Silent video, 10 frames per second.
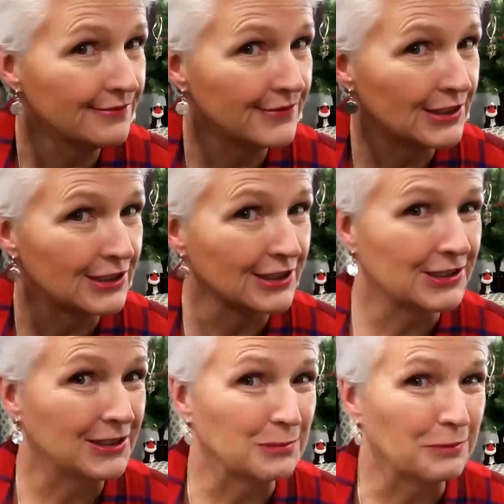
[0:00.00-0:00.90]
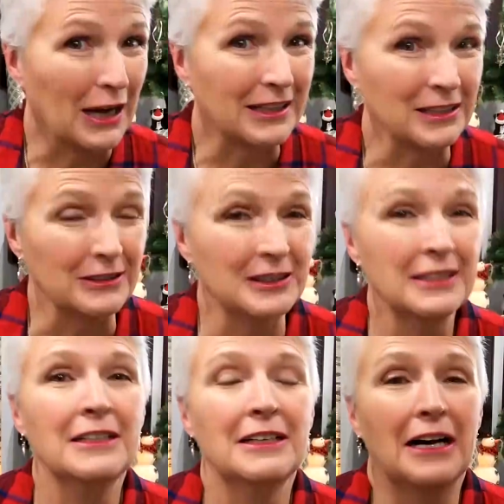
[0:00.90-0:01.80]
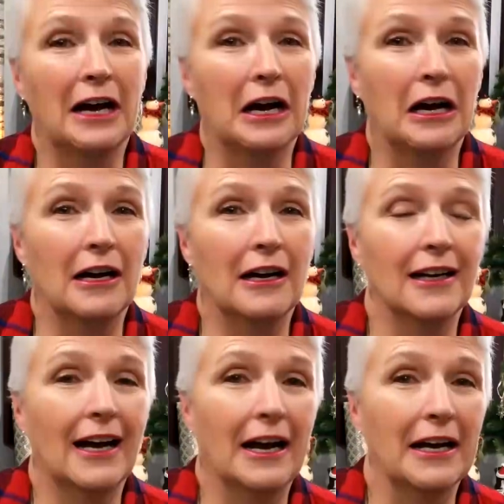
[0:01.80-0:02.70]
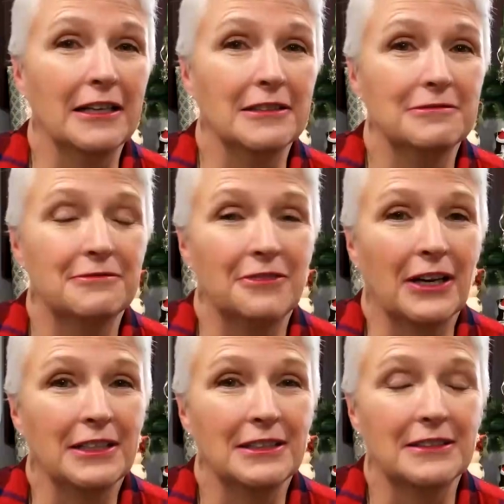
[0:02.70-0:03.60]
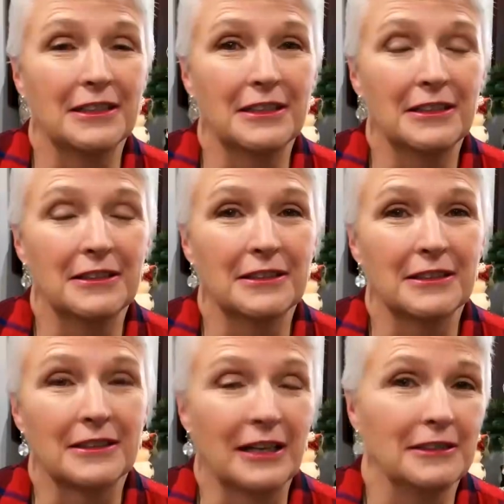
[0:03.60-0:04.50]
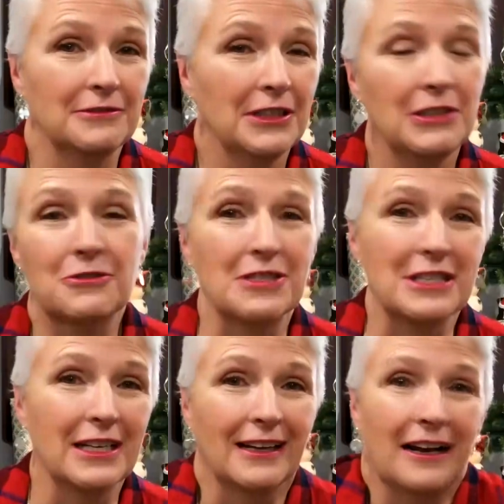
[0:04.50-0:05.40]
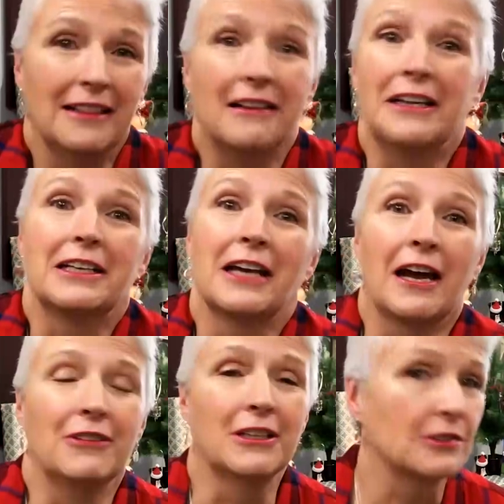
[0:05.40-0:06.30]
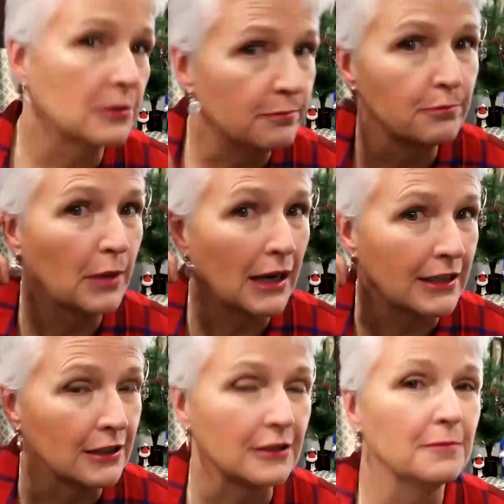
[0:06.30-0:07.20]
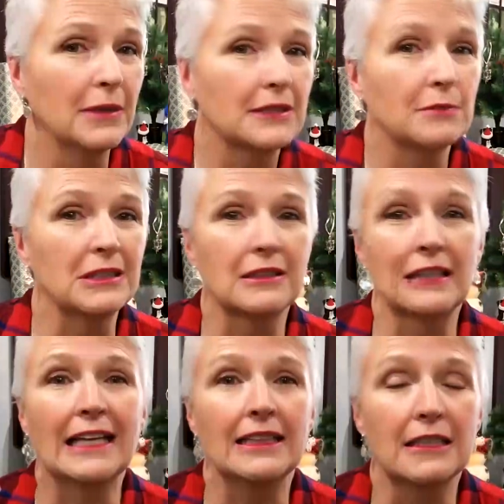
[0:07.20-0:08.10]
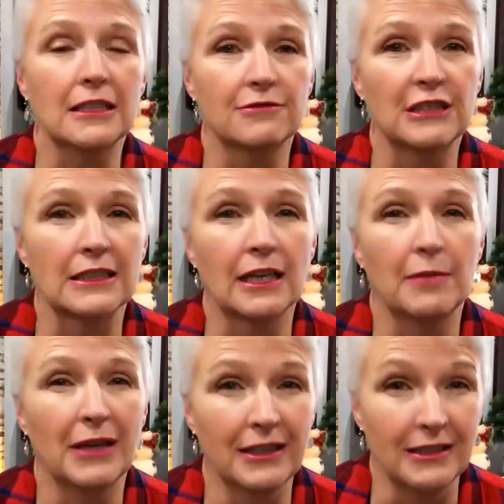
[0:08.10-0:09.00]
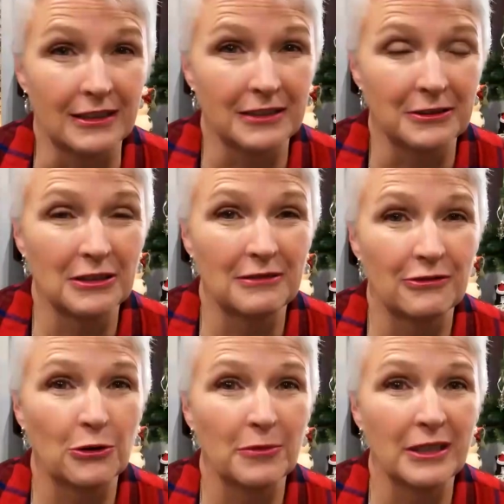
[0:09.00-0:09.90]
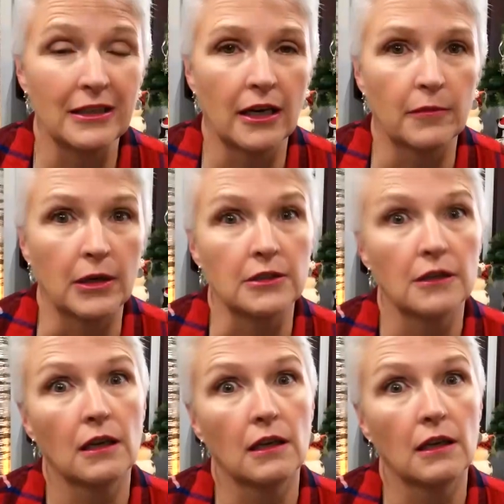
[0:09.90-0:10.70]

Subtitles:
it's just a Spock ear. I find it kind of interesting. I like having a Spock ear. It makes me slightly different. I'm not into conformity that much.